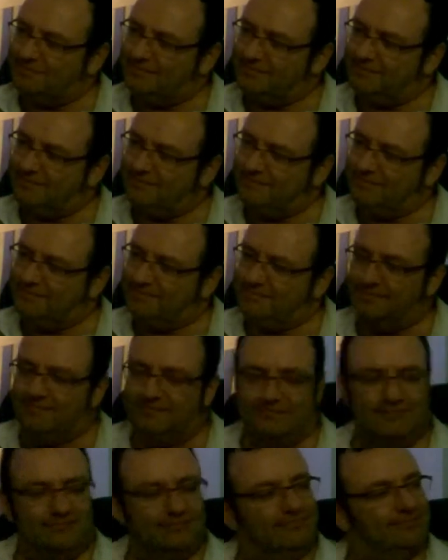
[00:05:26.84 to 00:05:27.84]
I know, but
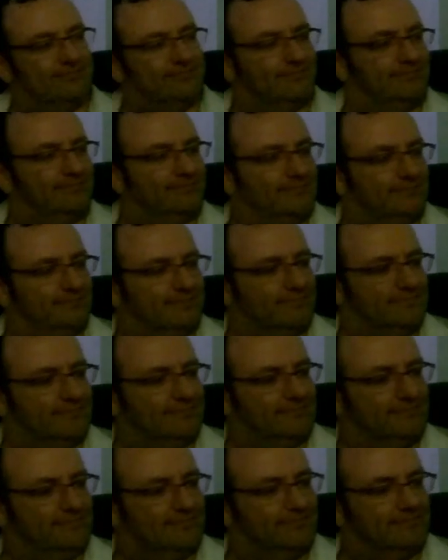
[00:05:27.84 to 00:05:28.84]
I'm just saying to you,
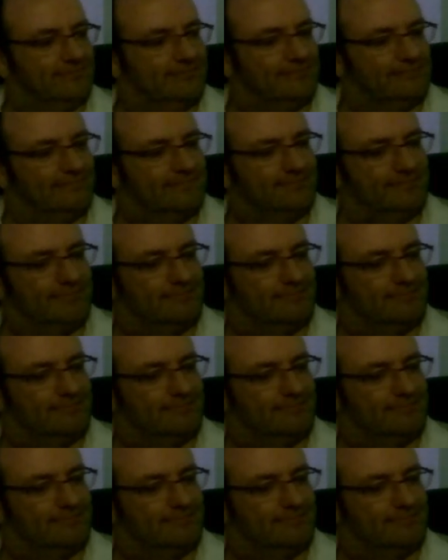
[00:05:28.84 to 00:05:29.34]
do I really want to get